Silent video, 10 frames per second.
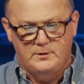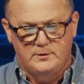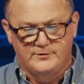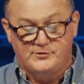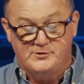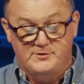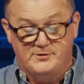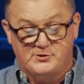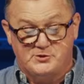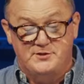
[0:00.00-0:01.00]
This
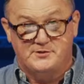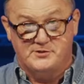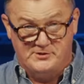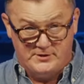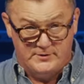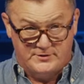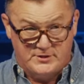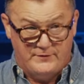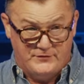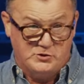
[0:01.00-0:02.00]
is the
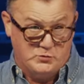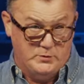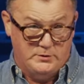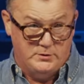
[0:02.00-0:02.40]
toughest one